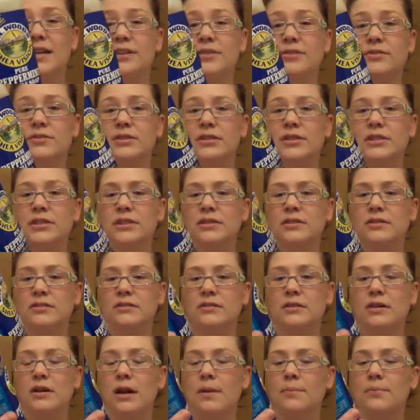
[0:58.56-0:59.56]
used it
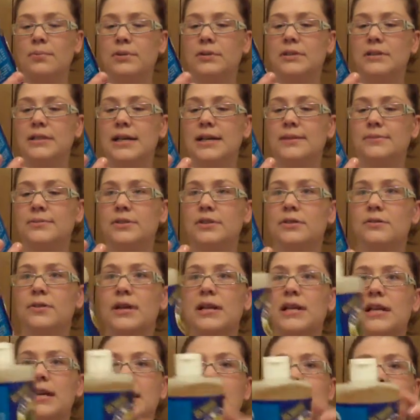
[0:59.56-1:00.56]
a couple of times
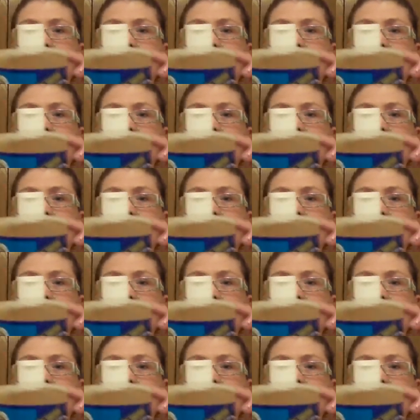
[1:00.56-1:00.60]
already, and